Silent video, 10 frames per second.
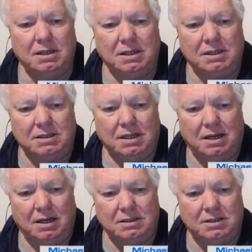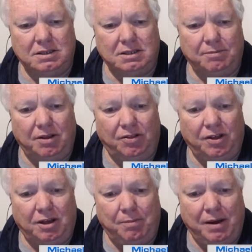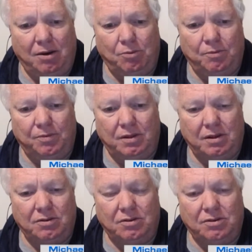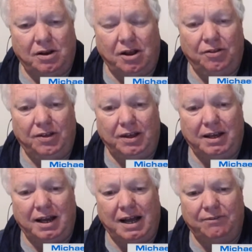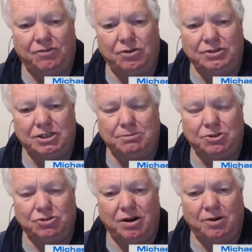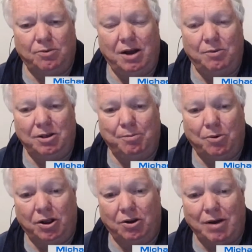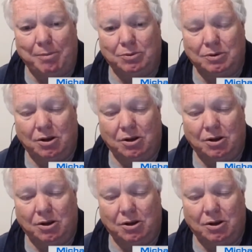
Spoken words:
So it's just something to think about. So don't think you're going to have two SIMs straight away when you buy your Apple.